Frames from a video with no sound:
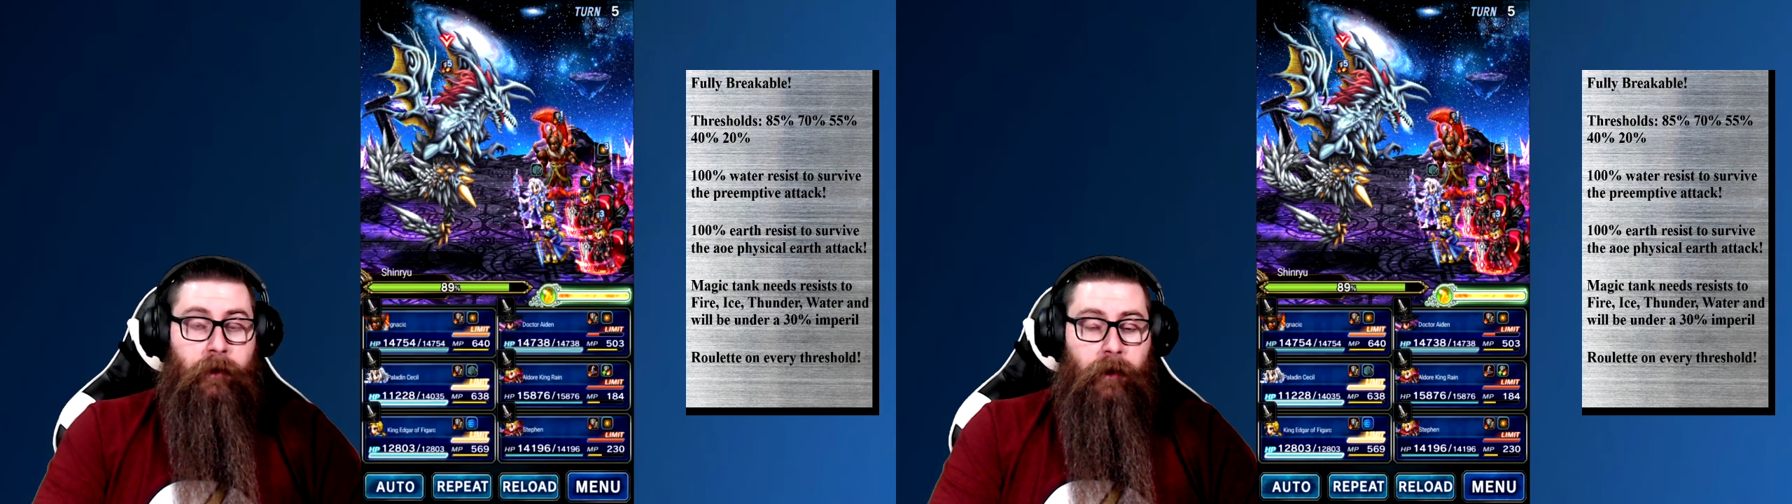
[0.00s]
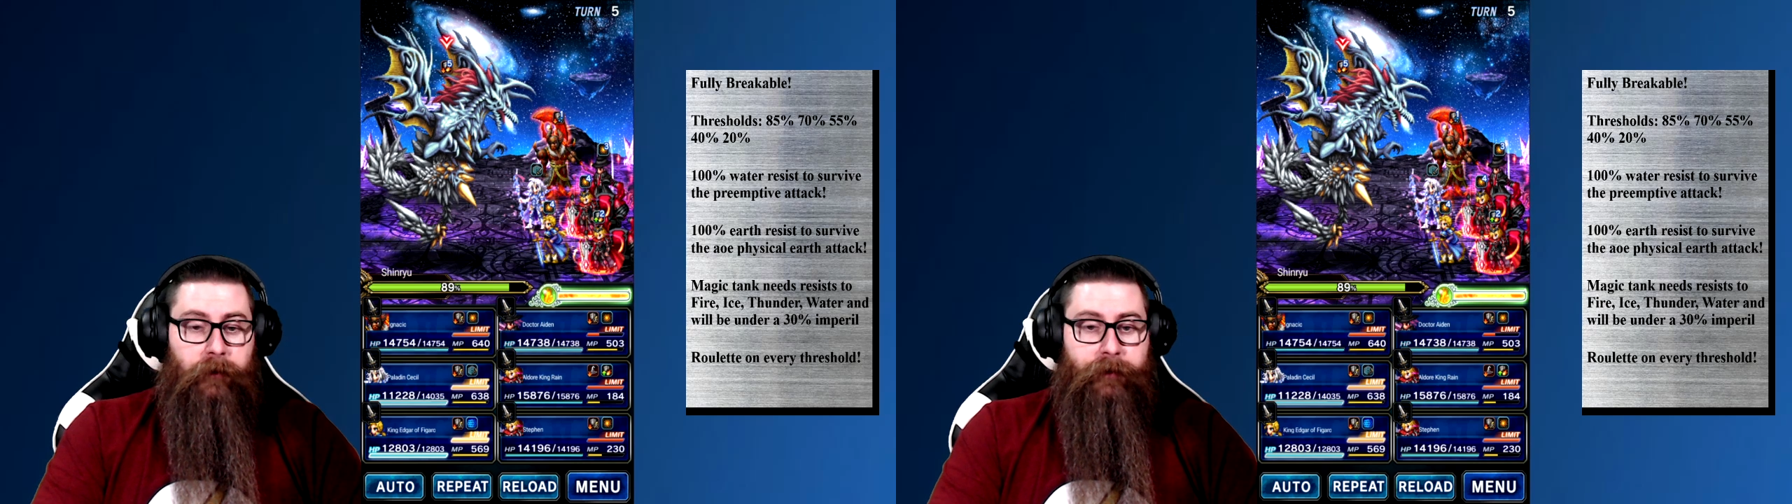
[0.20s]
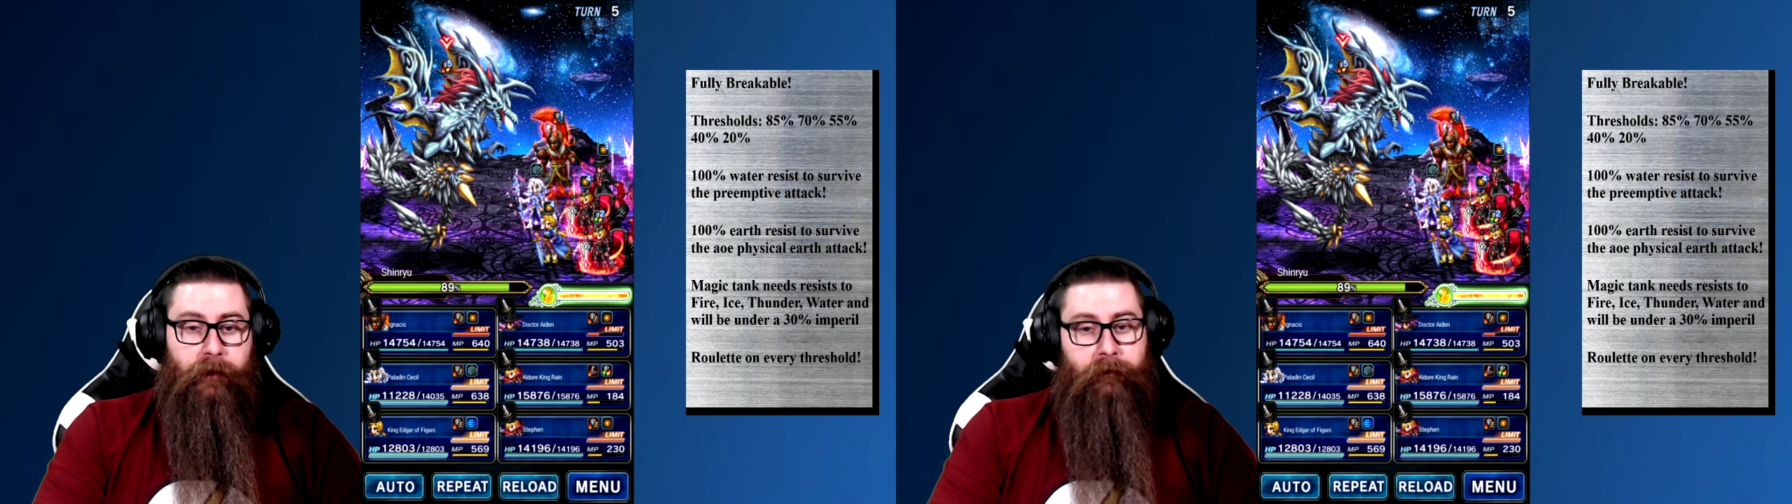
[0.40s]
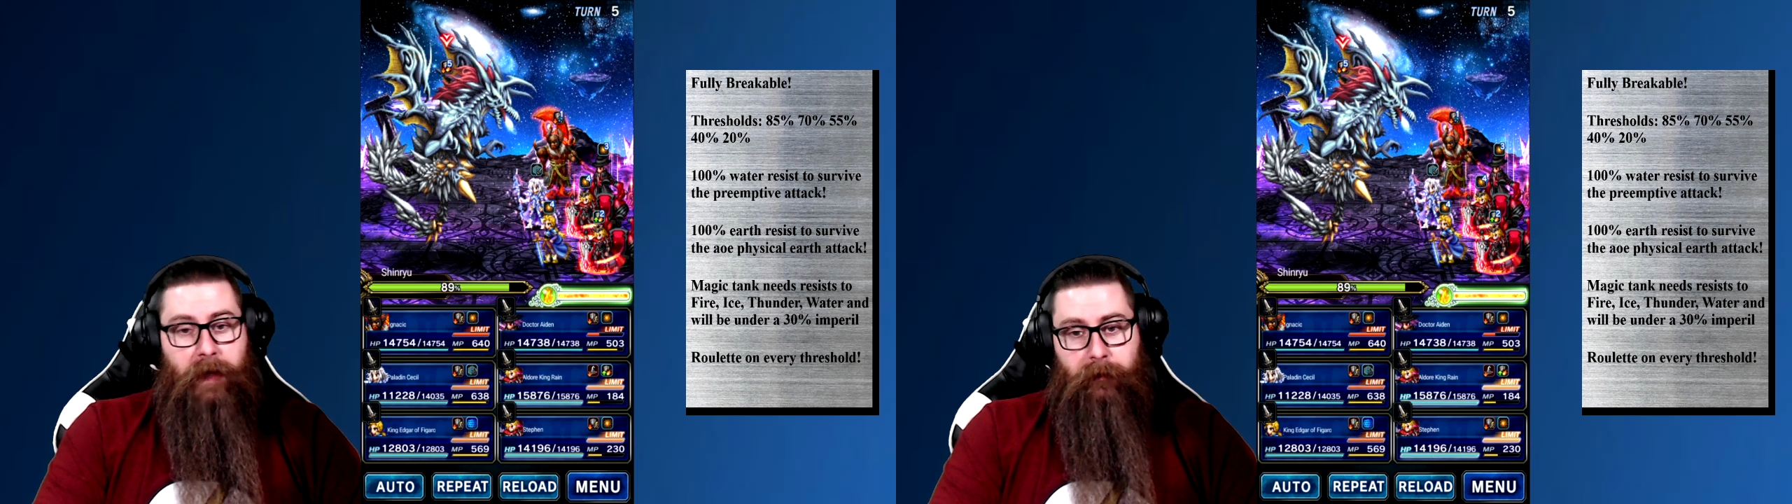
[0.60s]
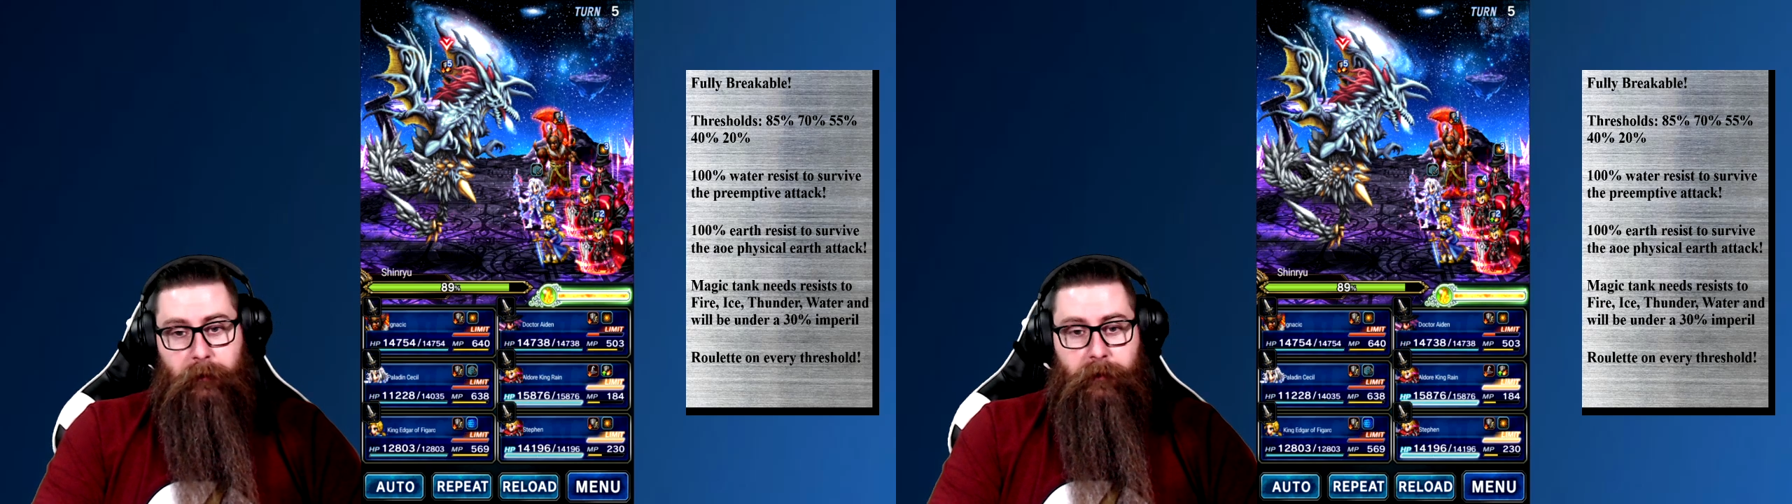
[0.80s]

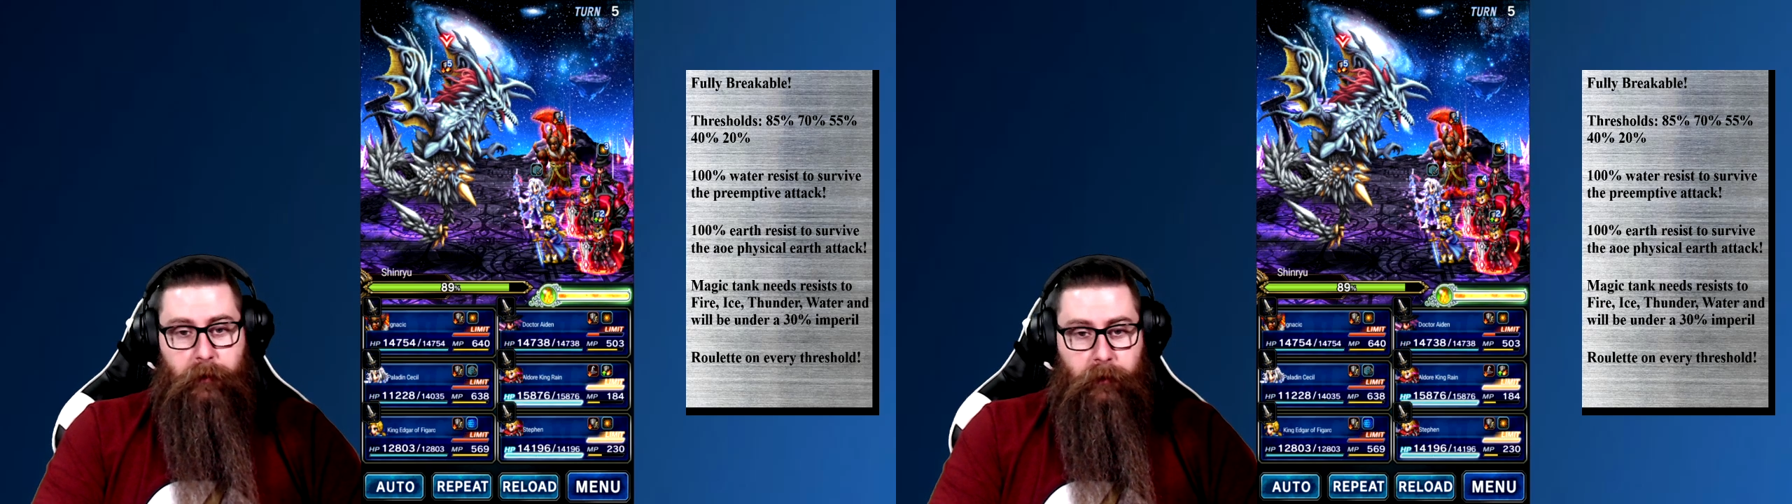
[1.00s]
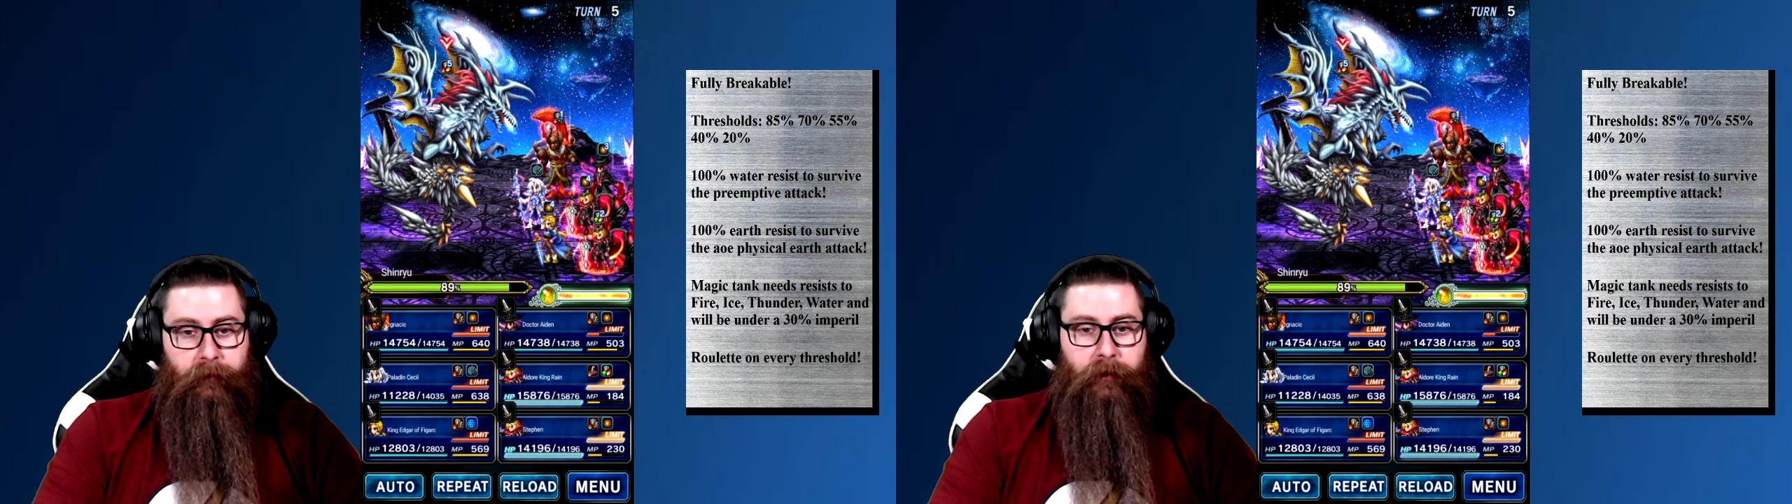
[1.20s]
5 when we're going